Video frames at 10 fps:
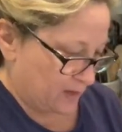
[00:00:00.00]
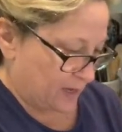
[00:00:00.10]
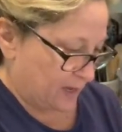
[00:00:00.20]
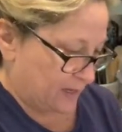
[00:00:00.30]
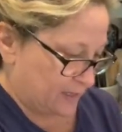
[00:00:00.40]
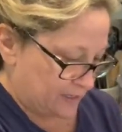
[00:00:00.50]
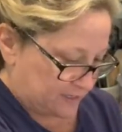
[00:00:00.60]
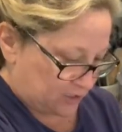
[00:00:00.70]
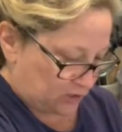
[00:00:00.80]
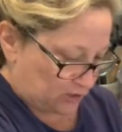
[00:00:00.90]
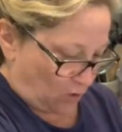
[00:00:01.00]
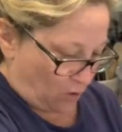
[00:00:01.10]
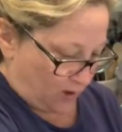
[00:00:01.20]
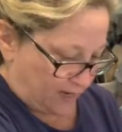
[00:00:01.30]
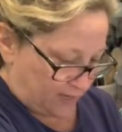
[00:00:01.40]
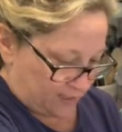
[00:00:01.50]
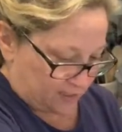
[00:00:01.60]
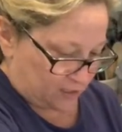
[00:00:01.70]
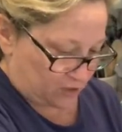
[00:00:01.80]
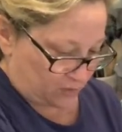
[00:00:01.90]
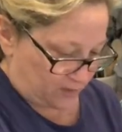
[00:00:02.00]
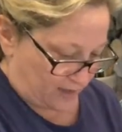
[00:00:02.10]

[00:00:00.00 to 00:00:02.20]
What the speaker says: And it's so handy to do it